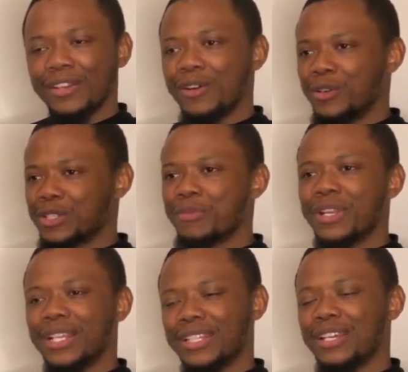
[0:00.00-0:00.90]
or something
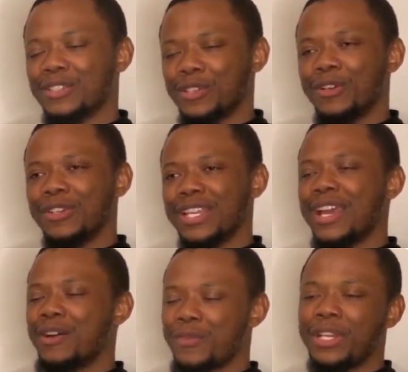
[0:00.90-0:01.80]
like that. So
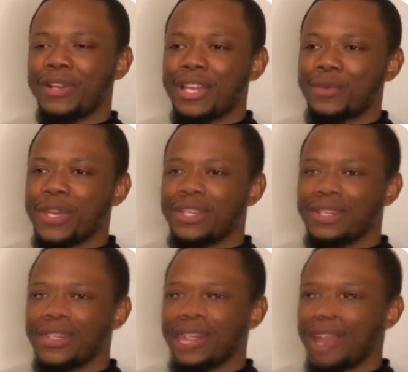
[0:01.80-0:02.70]
yeah, I really like the way they
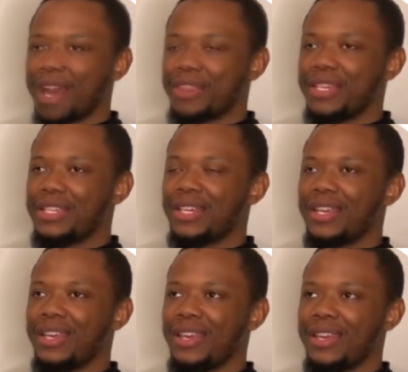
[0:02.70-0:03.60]
did that. I think
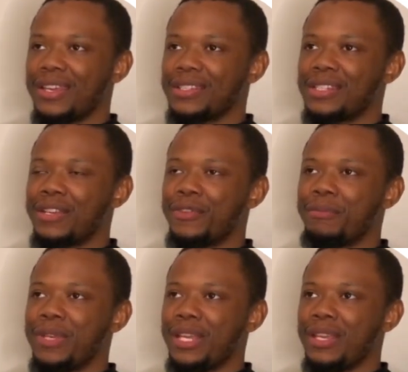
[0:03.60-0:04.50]
it has
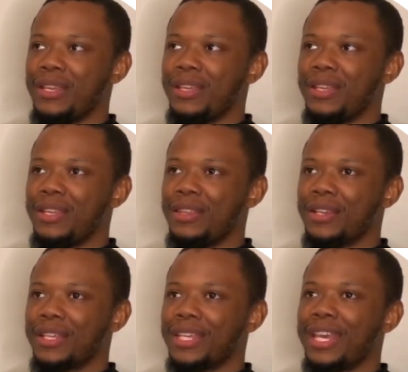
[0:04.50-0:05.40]
given me
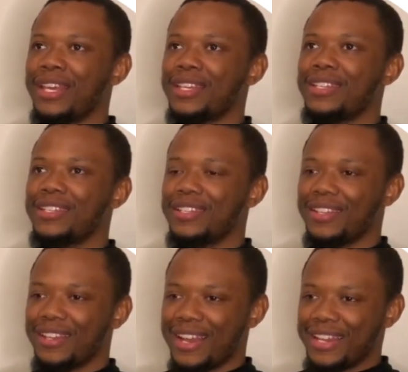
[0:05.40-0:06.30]
the kick
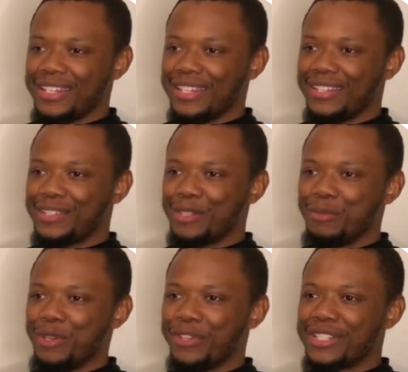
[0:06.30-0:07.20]
I needed to
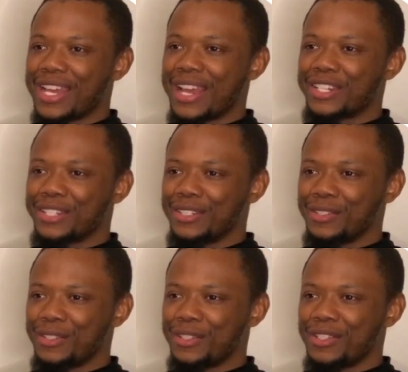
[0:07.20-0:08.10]
move into action
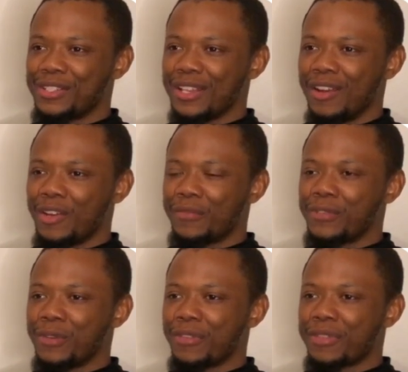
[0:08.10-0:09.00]
on a
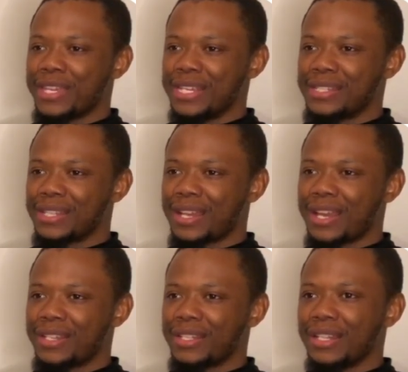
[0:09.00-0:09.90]
few of the things that I'd